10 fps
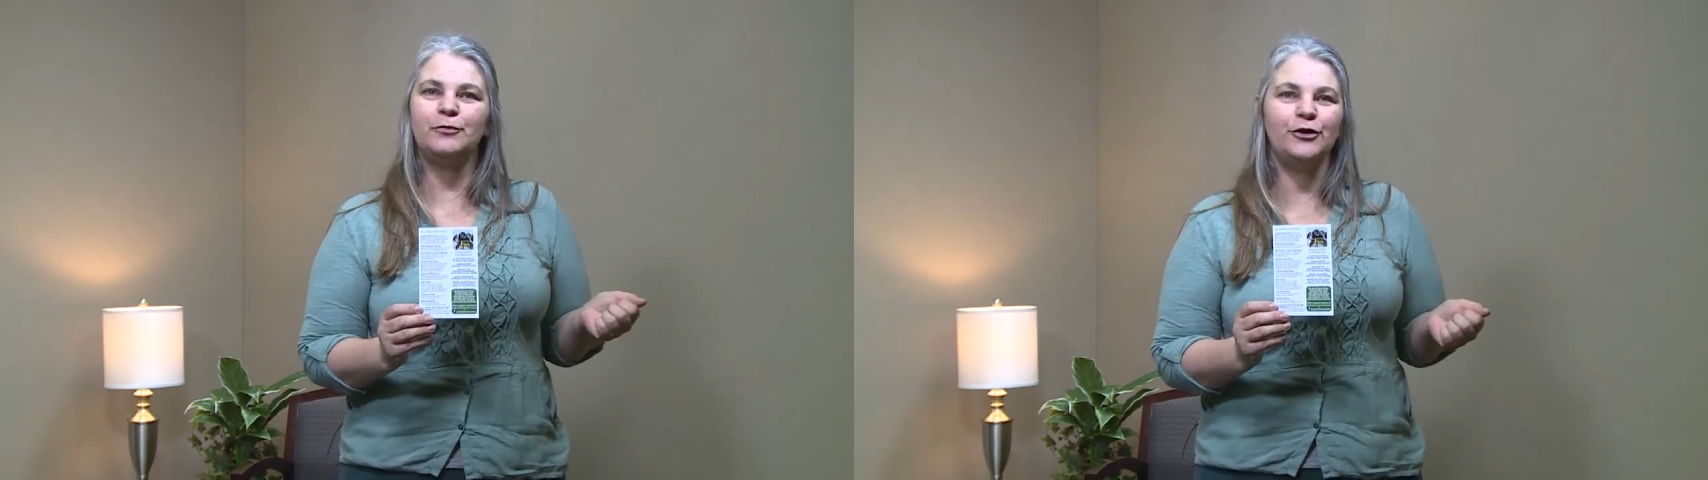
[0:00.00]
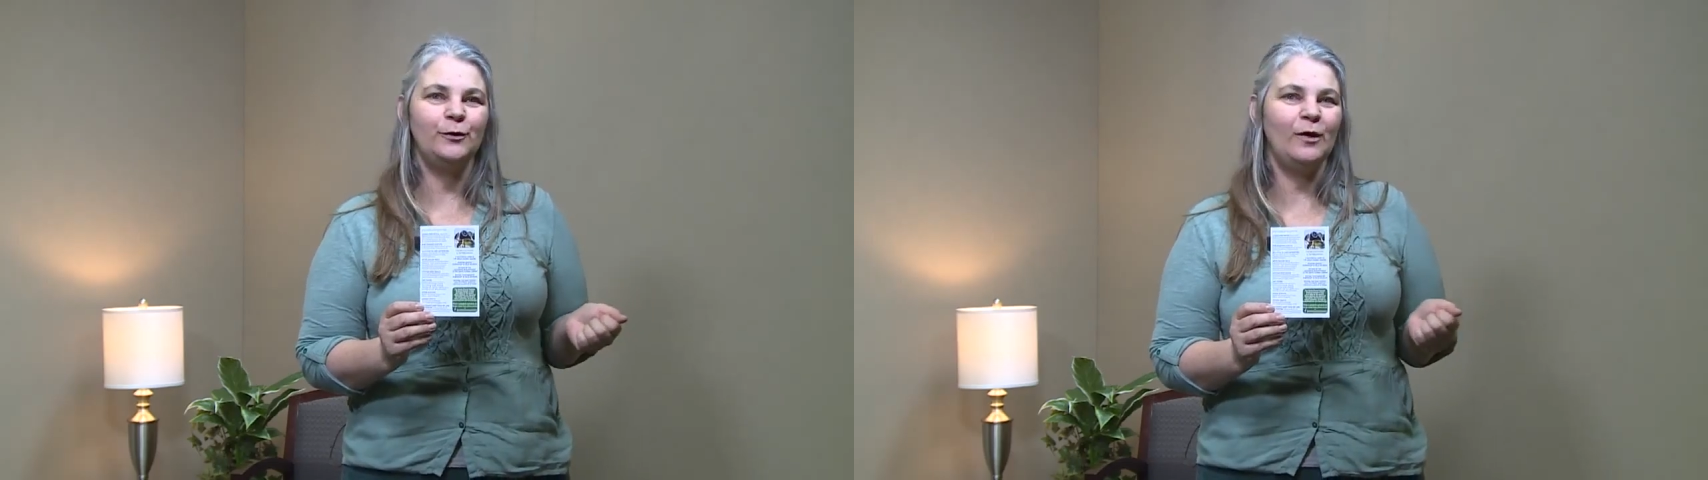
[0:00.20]

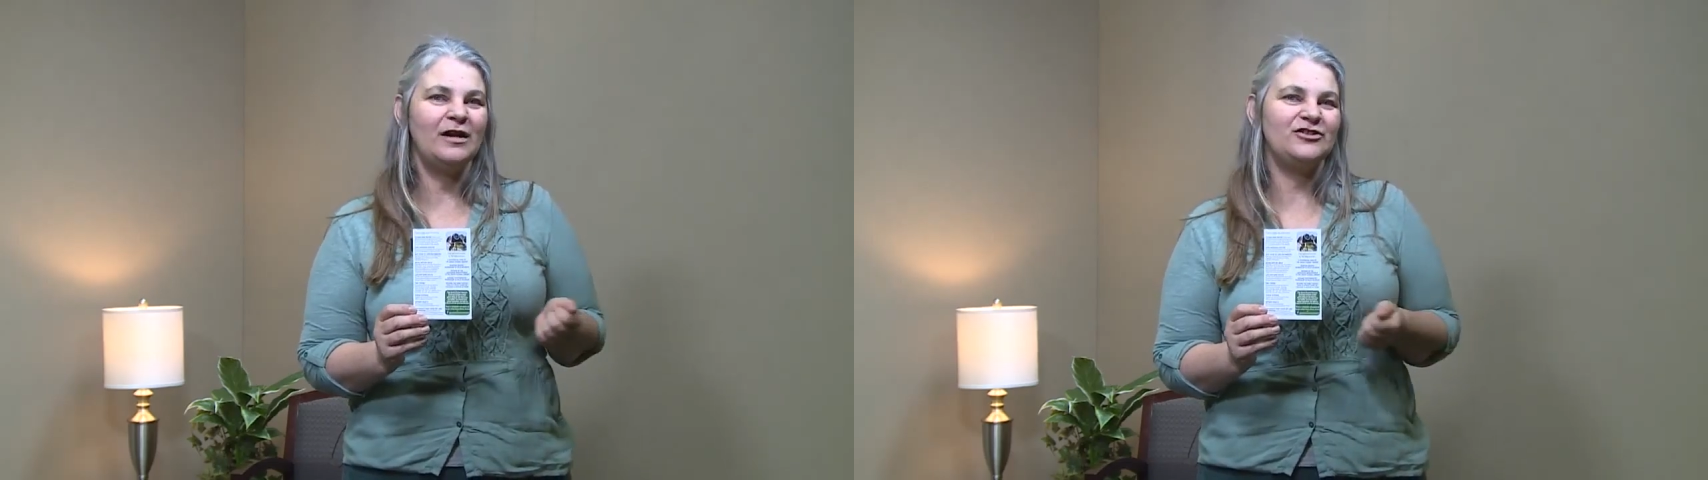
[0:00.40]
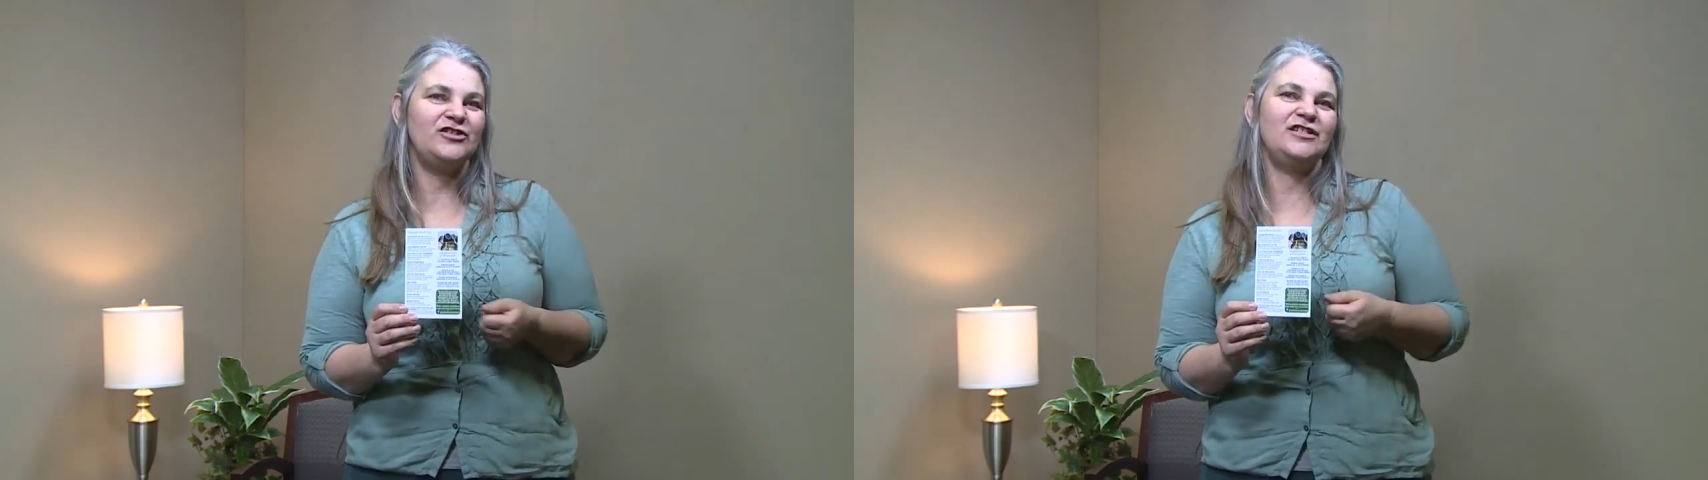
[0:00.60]
bird
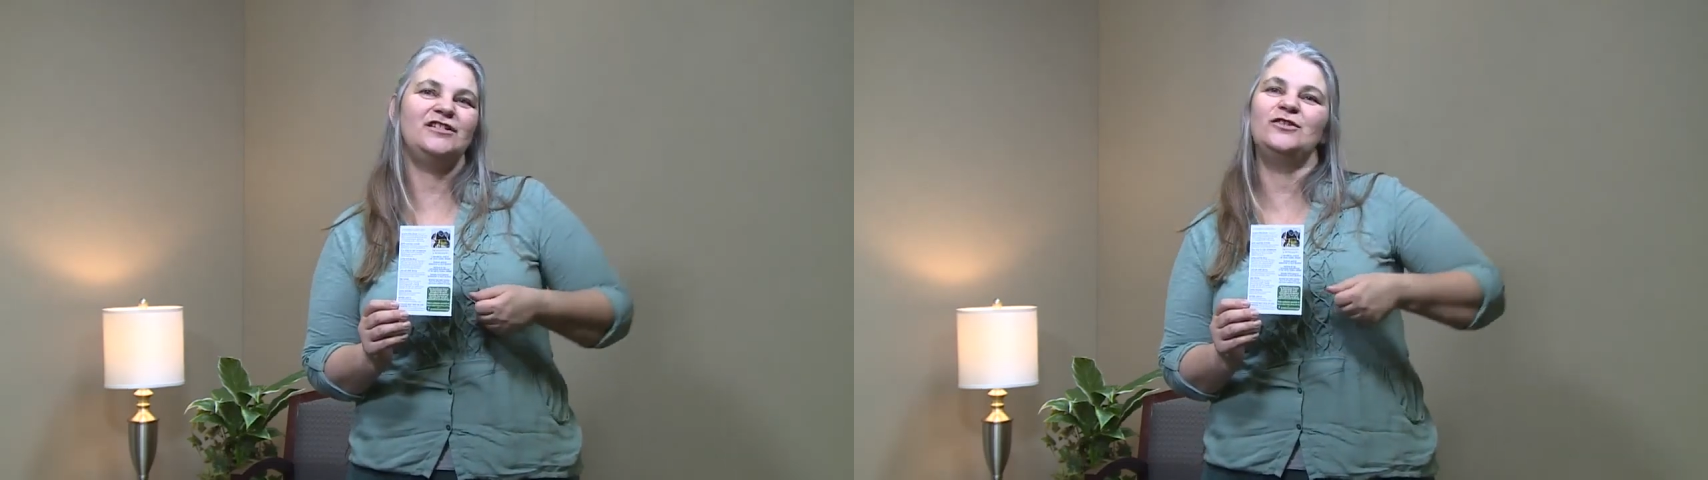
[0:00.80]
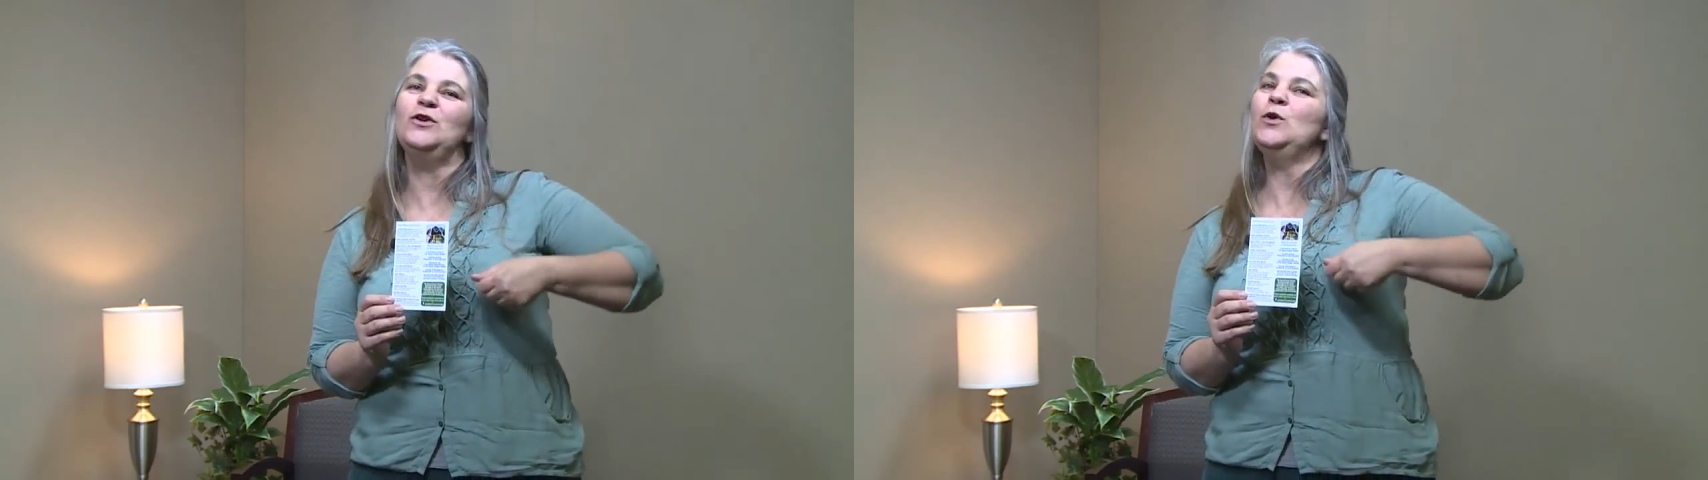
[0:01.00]

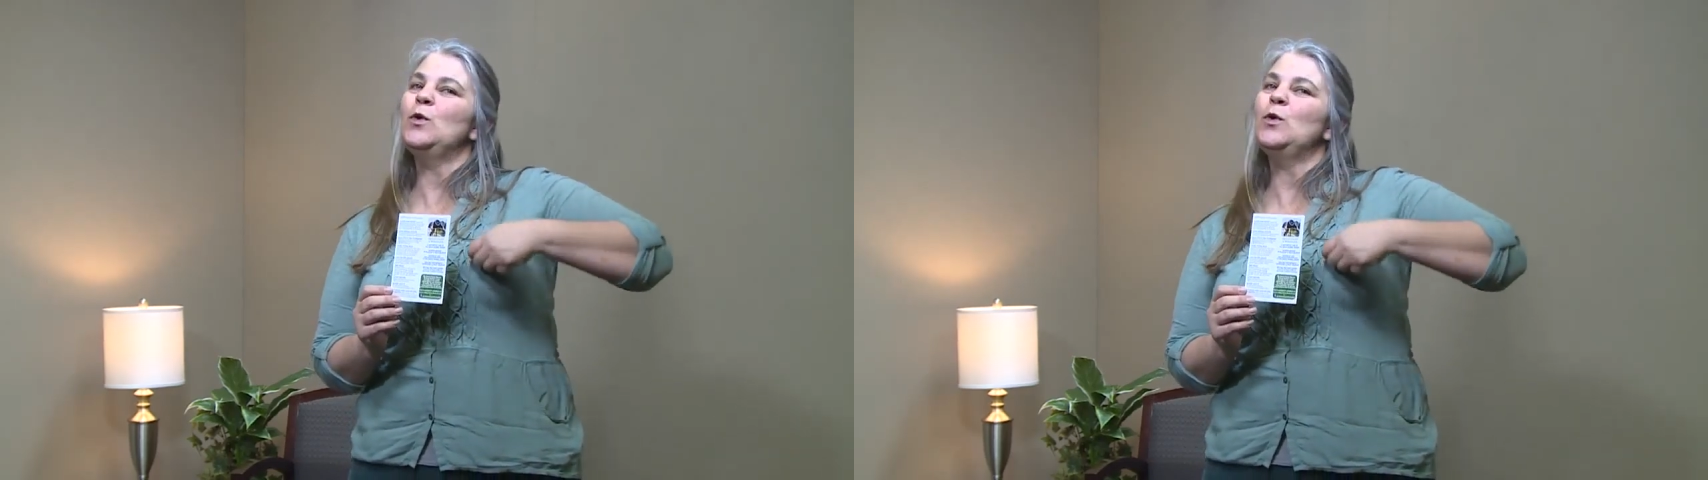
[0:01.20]
watching